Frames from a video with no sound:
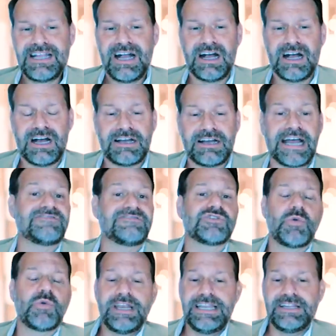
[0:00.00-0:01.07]
I have
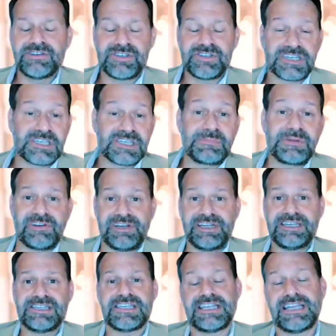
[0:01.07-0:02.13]
20 years
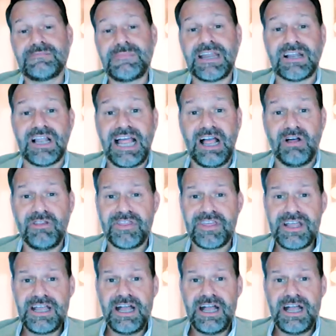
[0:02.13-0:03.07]
experience in mental health,